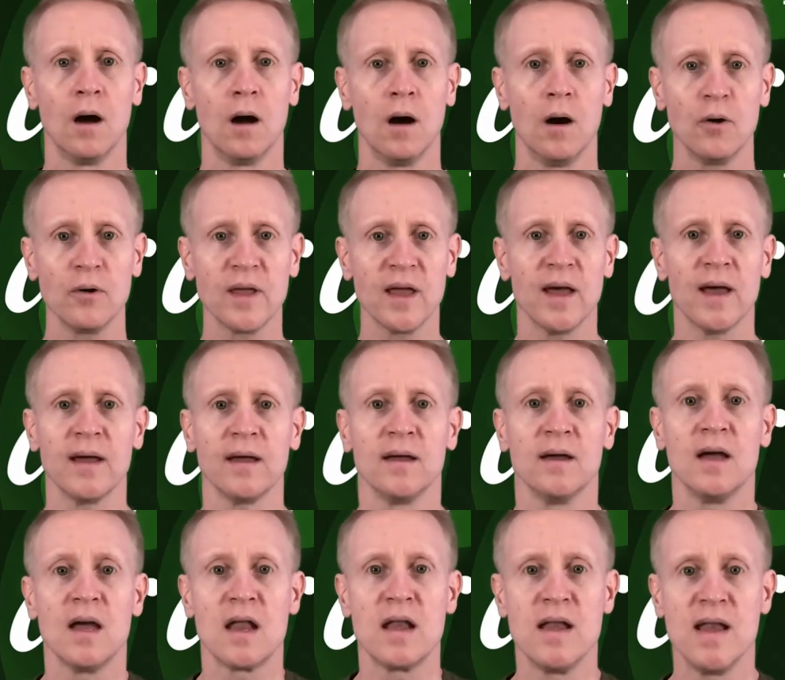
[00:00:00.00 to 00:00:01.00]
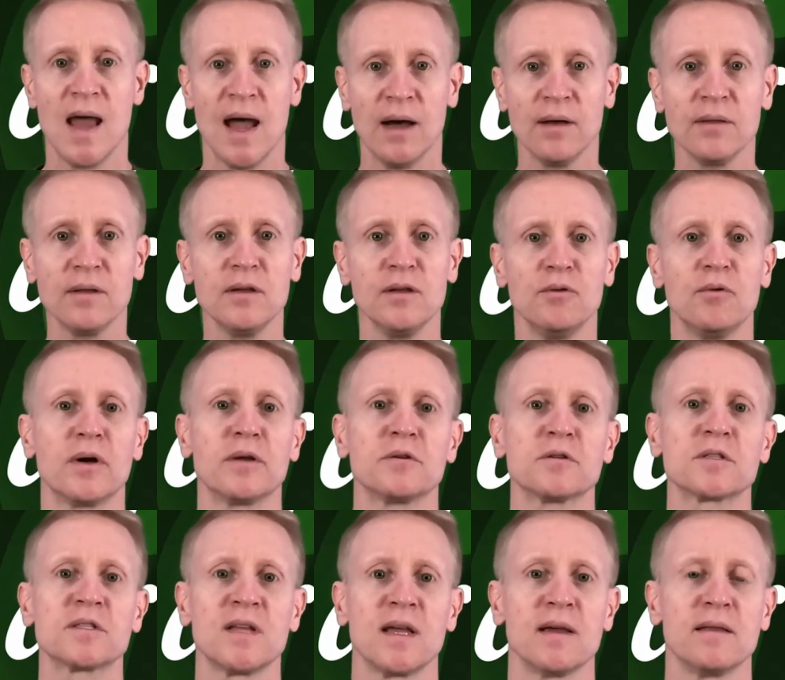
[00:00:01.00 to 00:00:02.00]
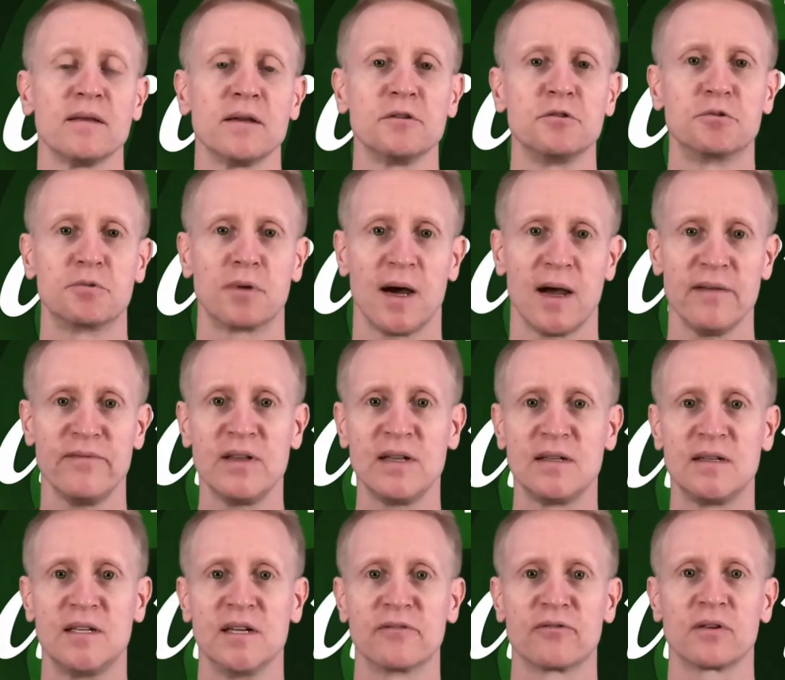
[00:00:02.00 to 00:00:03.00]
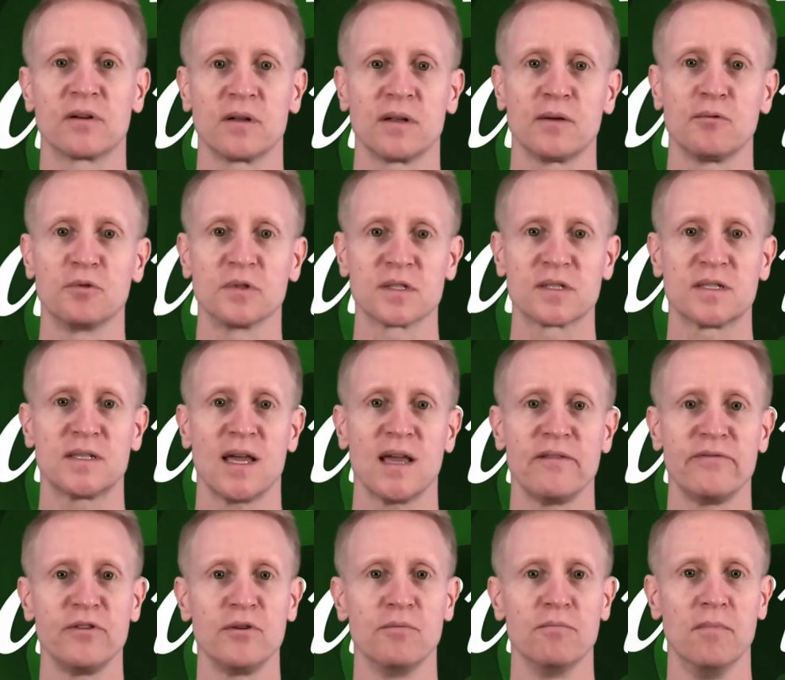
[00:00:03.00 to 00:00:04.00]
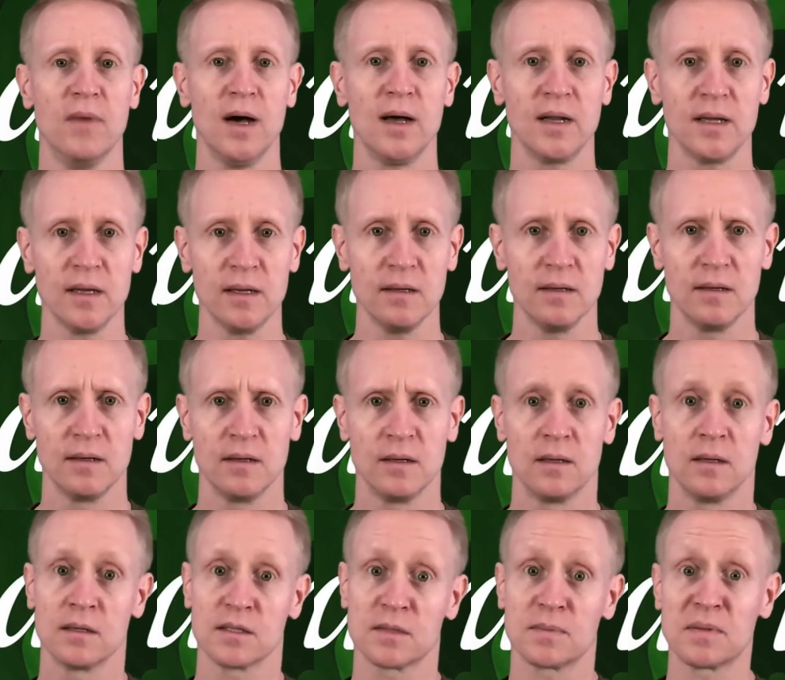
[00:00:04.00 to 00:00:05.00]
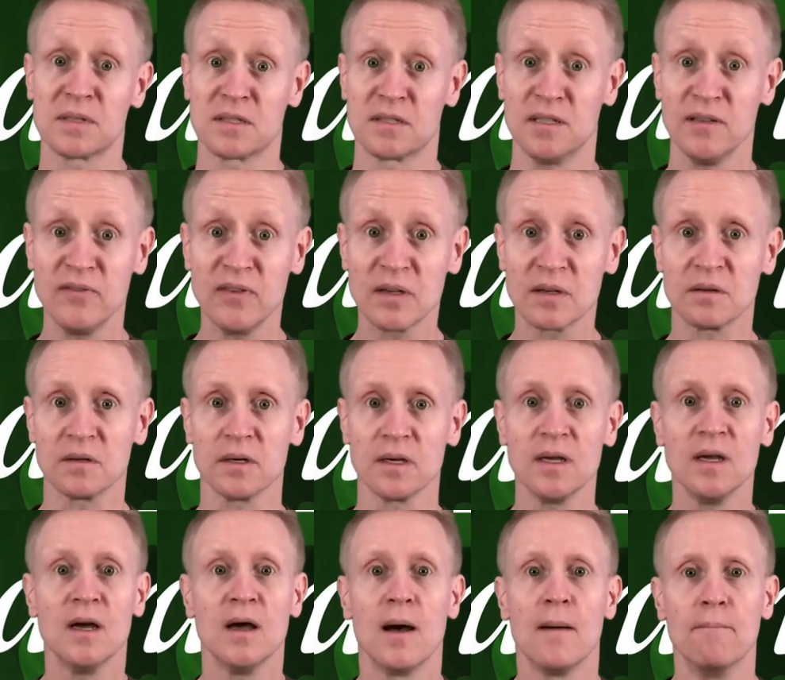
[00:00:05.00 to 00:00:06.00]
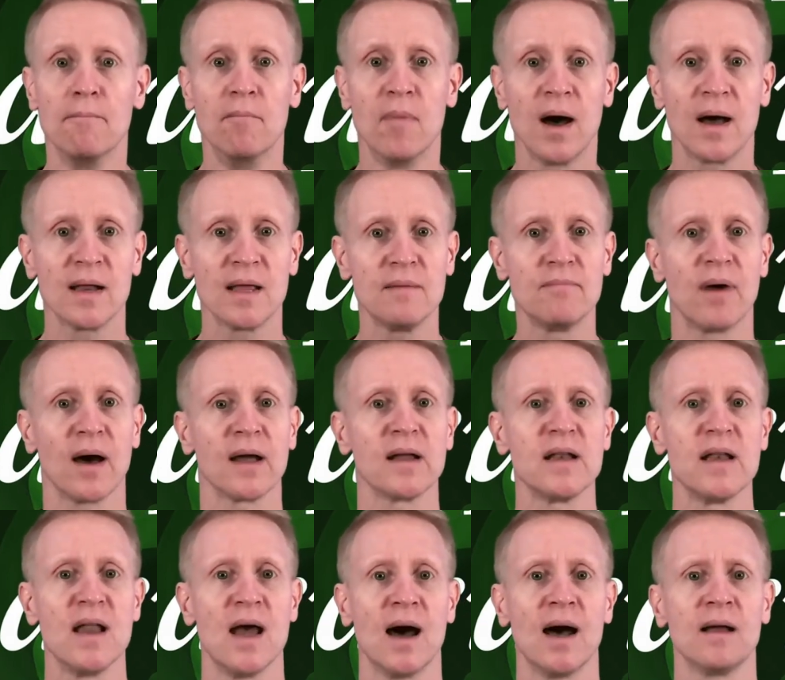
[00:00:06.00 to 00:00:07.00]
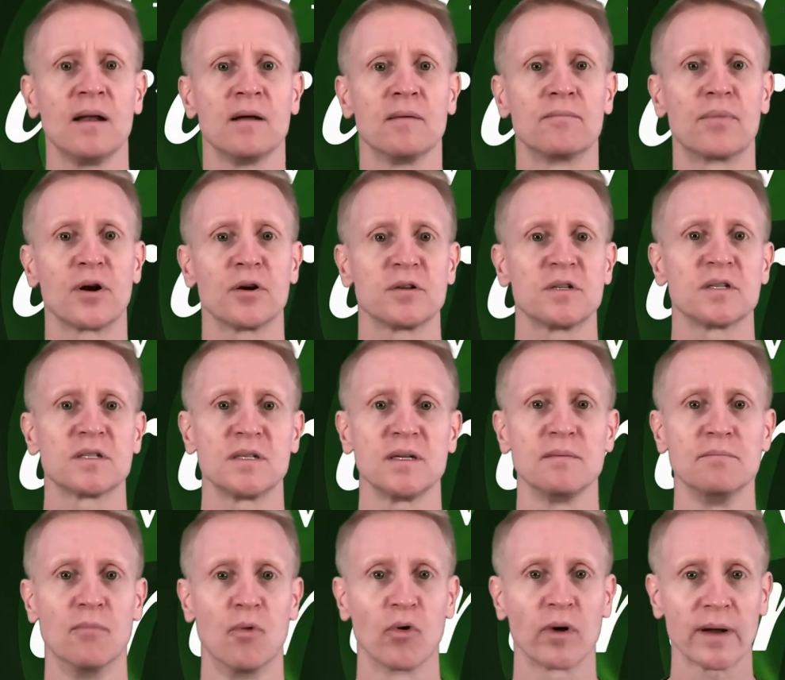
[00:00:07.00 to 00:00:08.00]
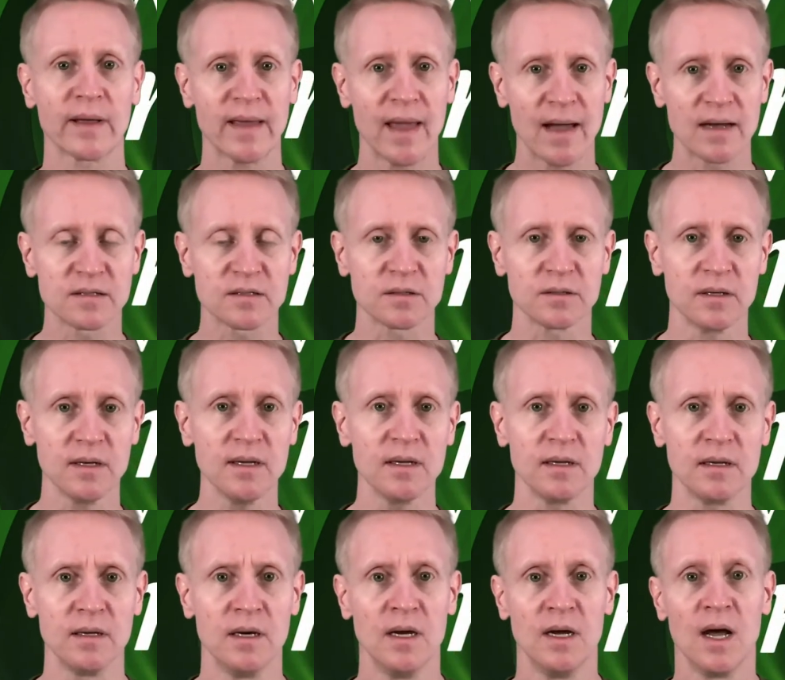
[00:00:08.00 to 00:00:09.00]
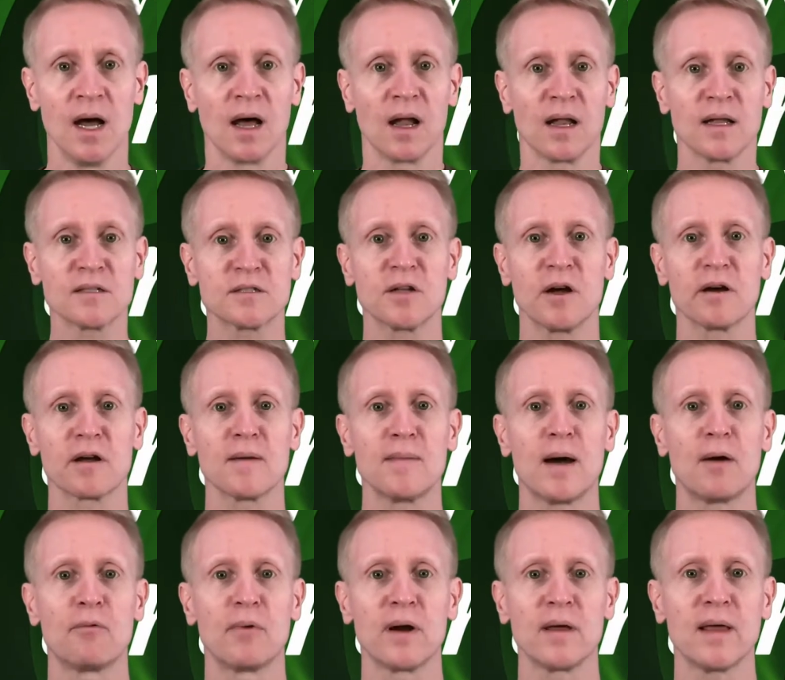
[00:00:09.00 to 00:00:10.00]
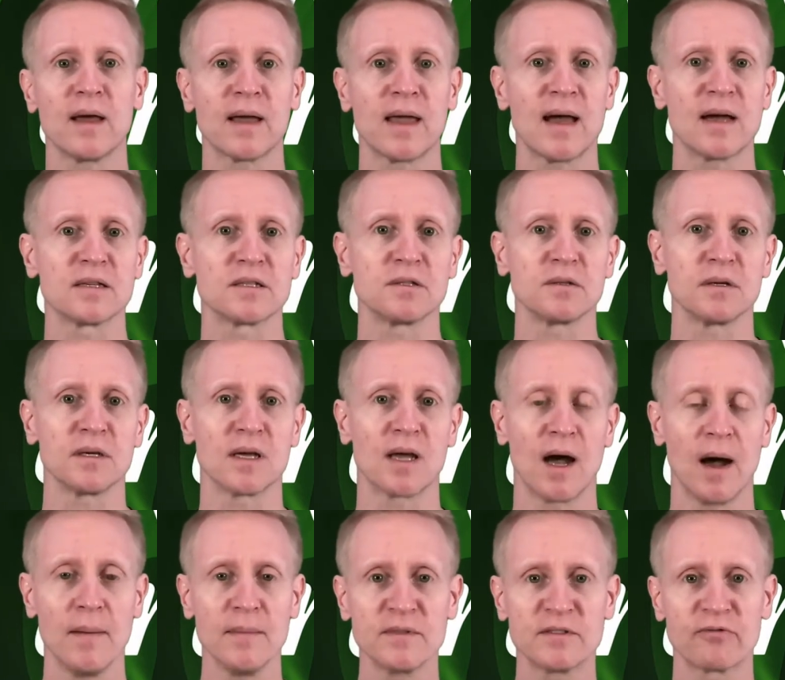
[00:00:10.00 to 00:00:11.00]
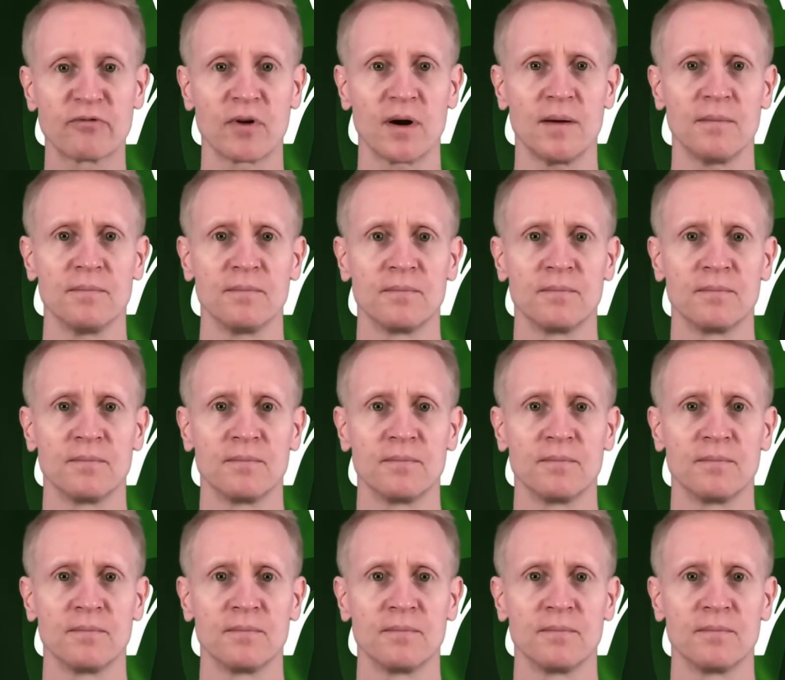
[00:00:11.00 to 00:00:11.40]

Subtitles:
Okay, now that you understand that driving differently will save you money, specifically money by not purchasing more gasoline, let's talk about where that gasoline comes from.